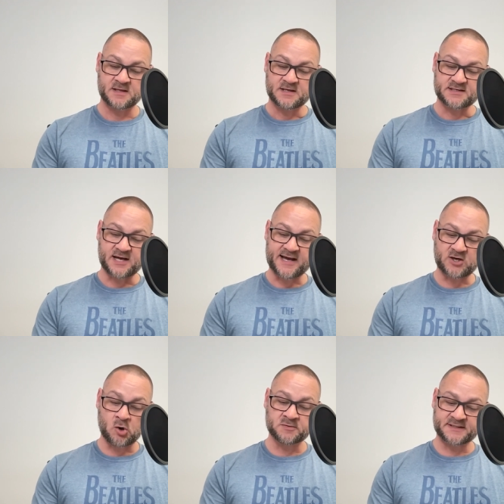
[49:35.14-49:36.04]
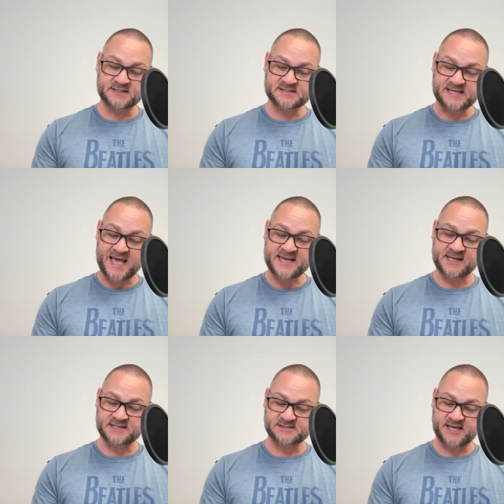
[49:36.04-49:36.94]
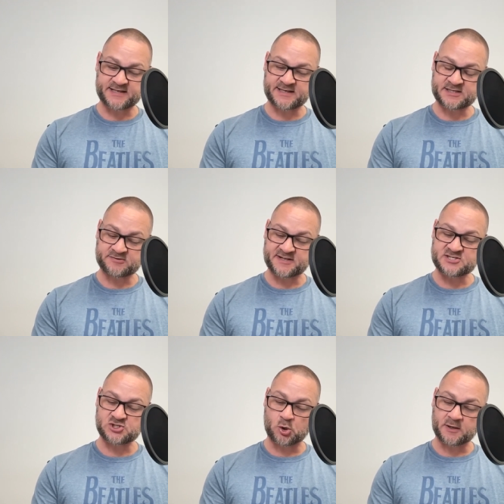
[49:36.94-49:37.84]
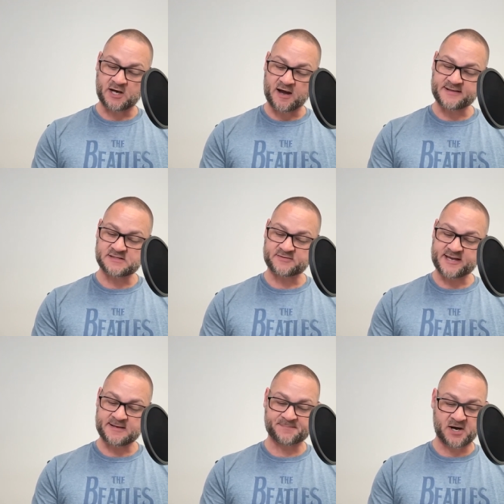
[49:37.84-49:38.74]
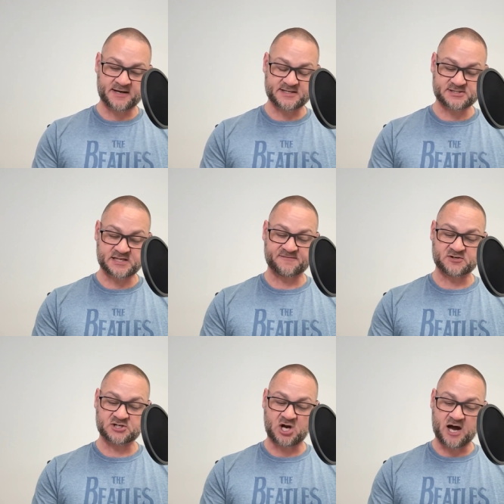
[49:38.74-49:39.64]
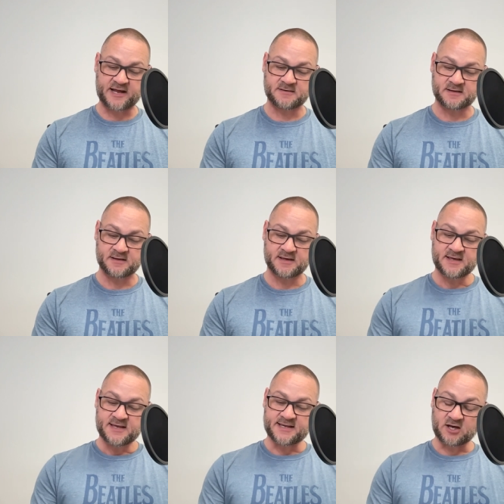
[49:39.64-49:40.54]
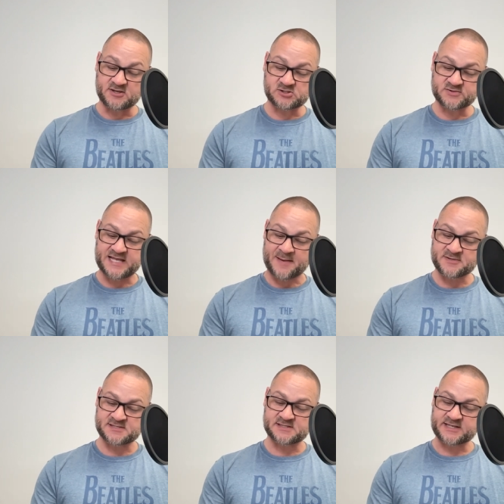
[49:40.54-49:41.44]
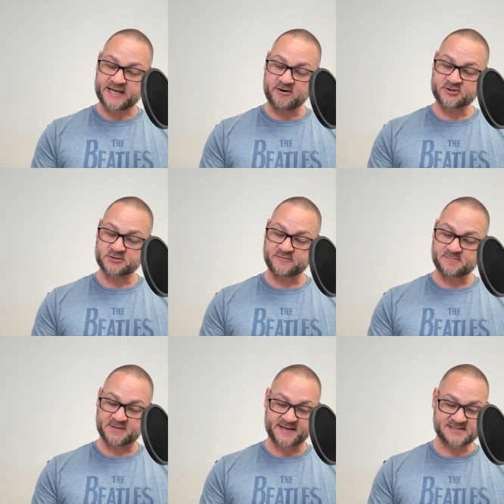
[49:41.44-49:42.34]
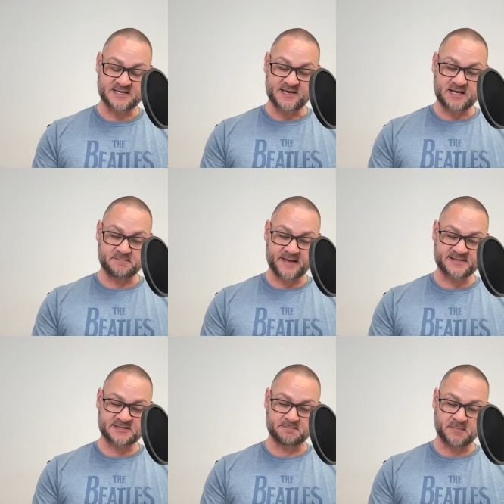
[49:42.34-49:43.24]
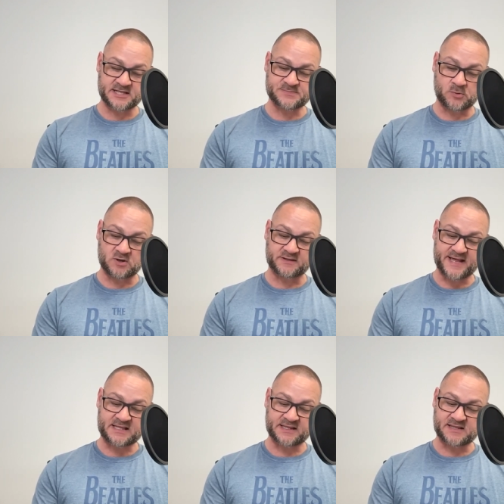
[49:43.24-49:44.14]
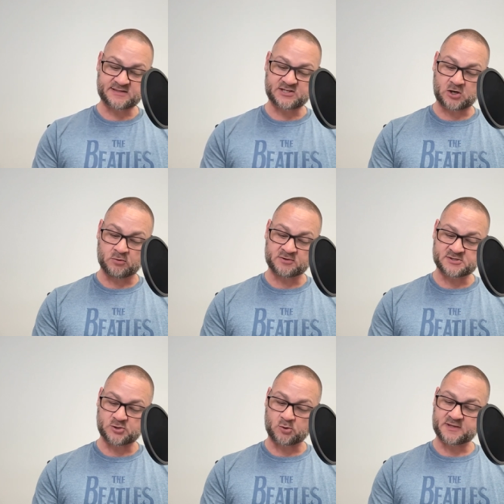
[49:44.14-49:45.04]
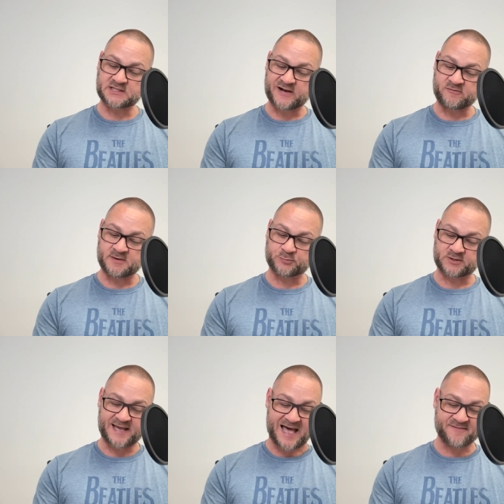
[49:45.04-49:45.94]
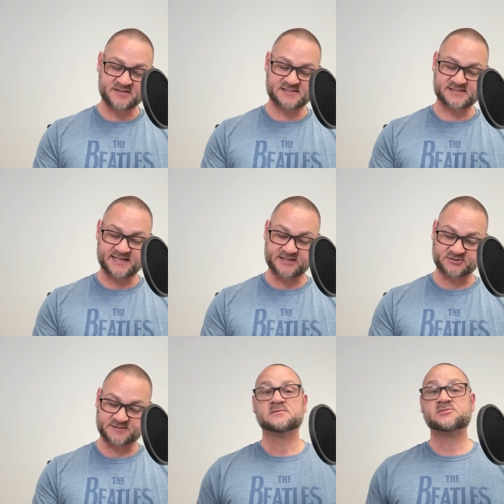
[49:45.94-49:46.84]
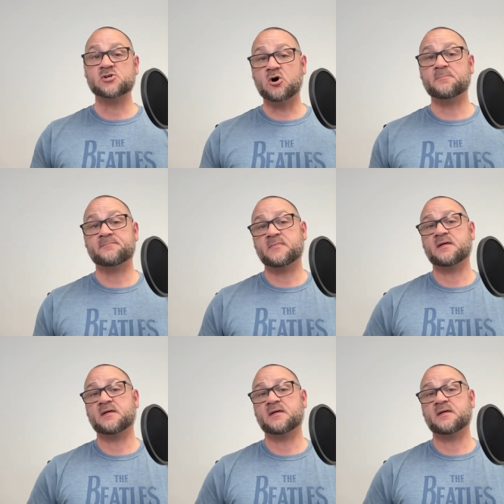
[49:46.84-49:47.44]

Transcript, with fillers: Not only does tagging a site increase your odds of getting punished if you're caught, It also damages the character of a place and makes it much more likely that the owners or the government will have it sealed. So